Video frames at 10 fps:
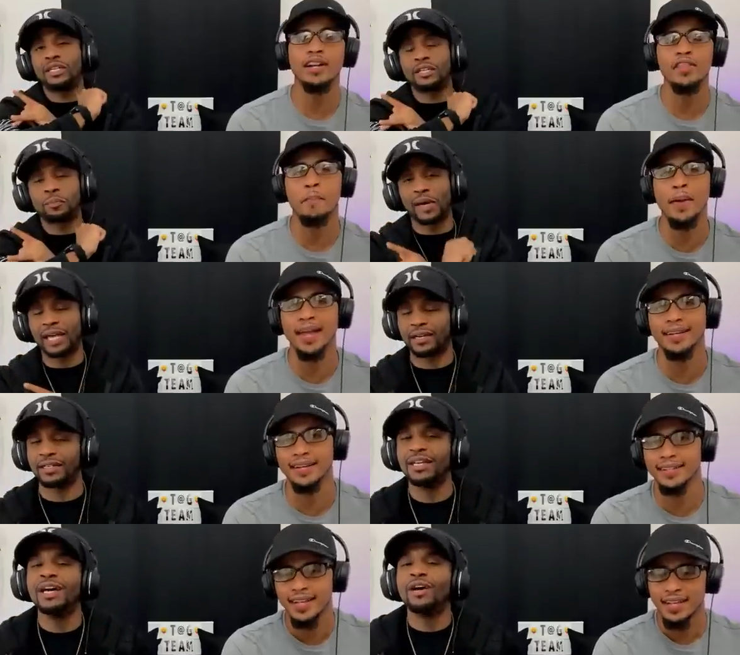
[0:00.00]
Speaker 1: with another
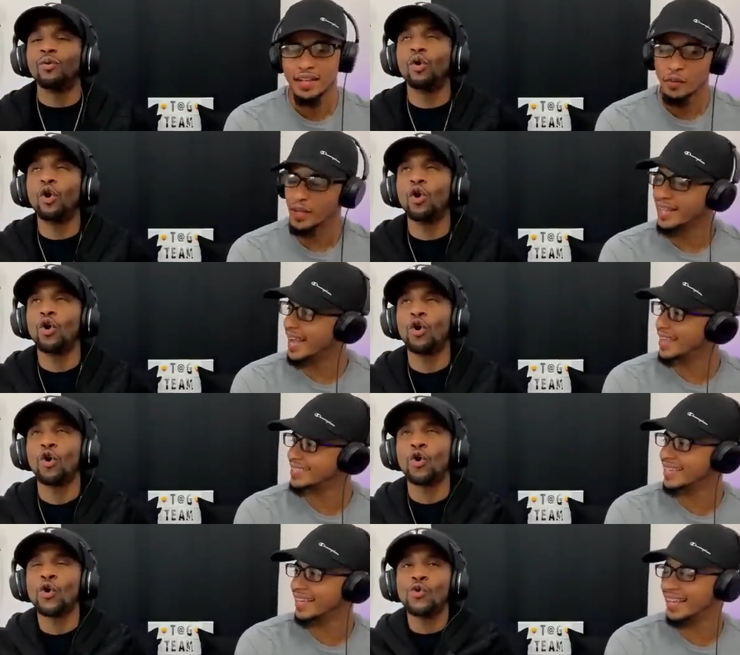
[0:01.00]
banger. Woo! We got
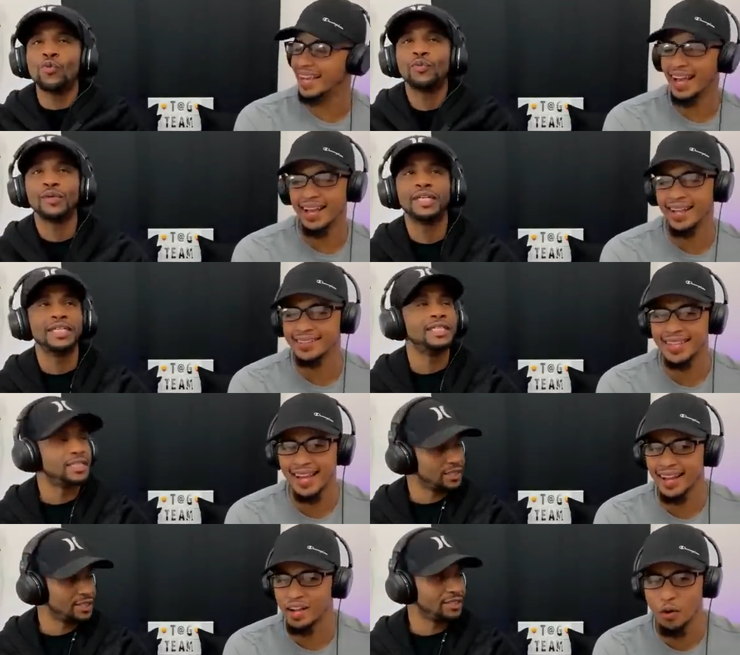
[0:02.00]
the uh,
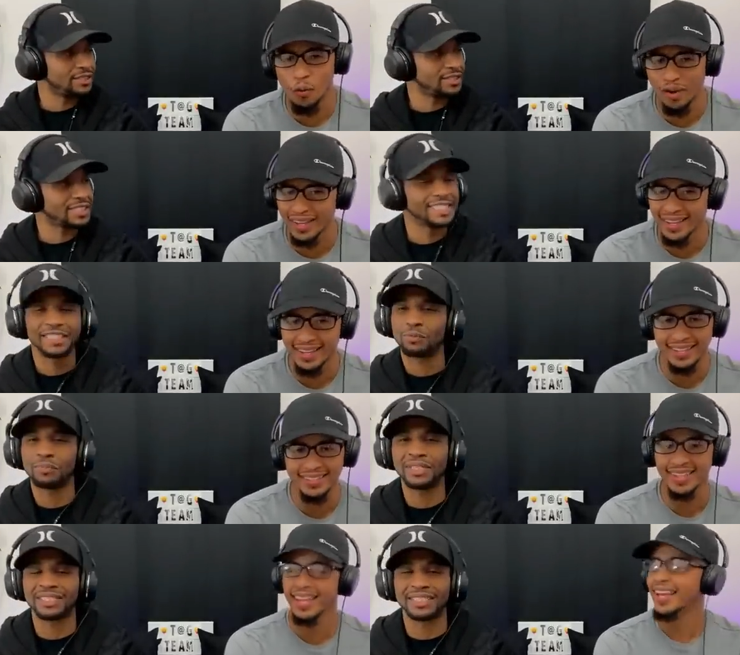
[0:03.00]
the
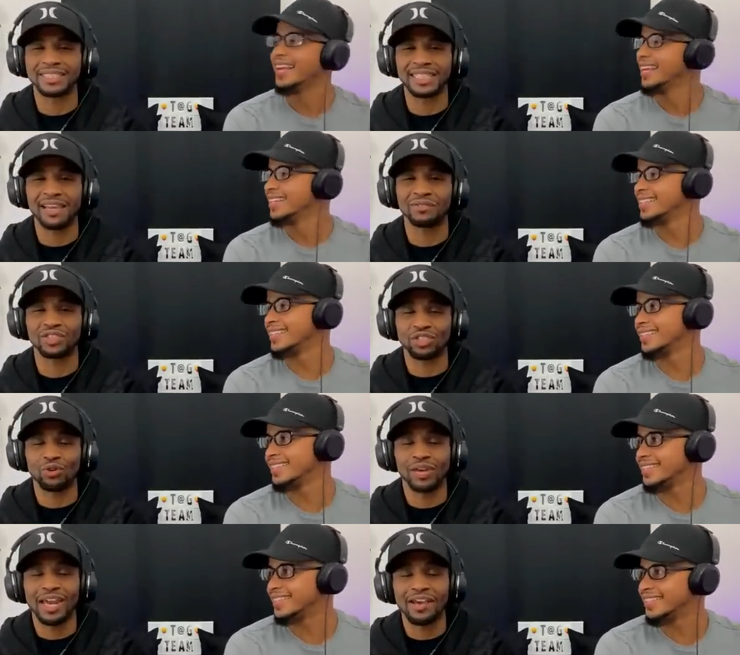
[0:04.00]
queen, Missus Ever
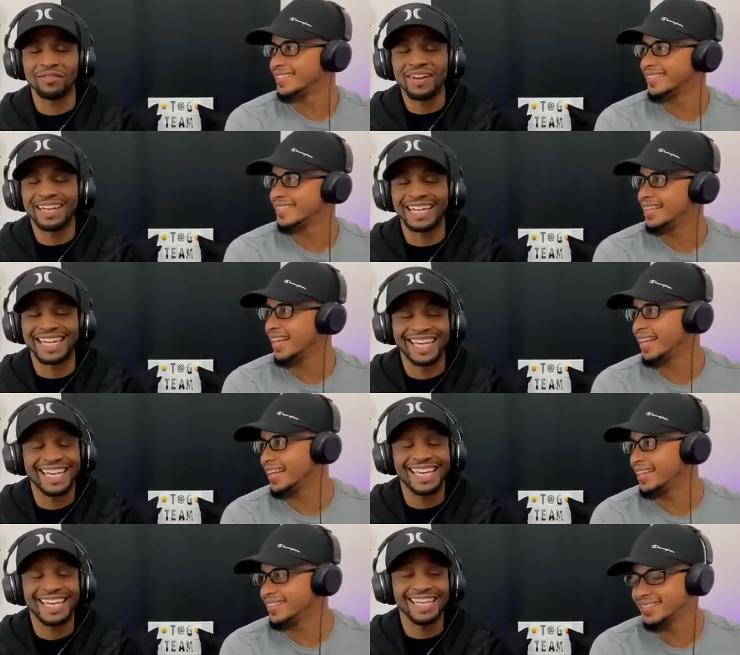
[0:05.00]
So
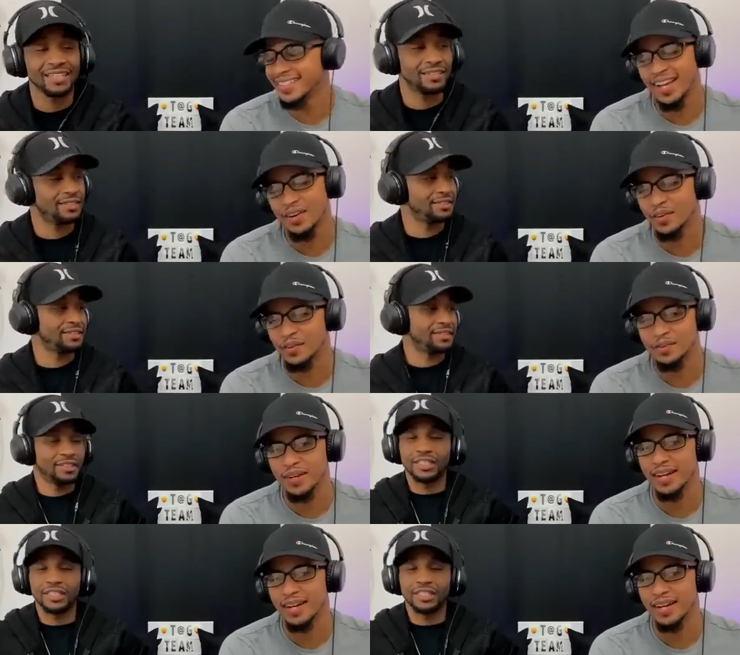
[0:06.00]
Lovely. Yo,